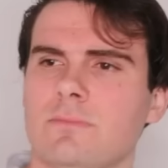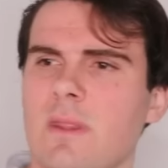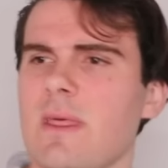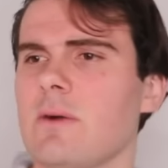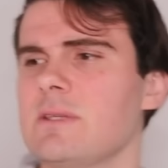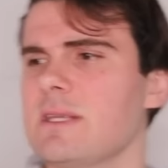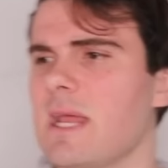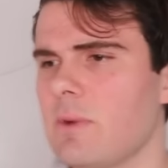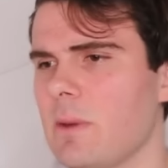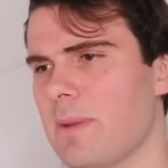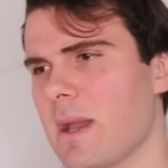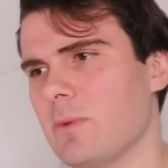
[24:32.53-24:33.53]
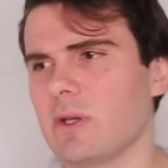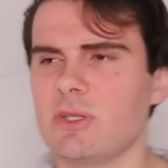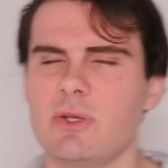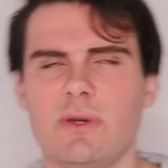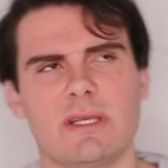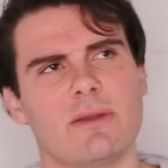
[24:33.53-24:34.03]
That was the day we bet we could
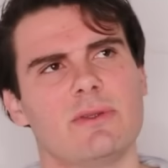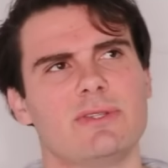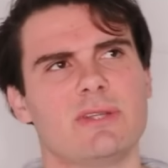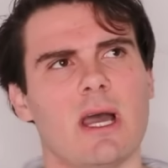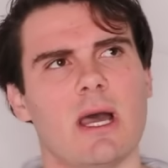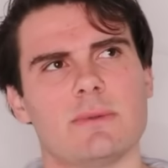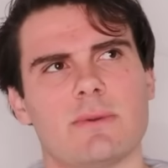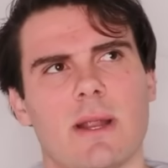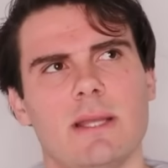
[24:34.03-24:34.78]
do each other's jobs, right?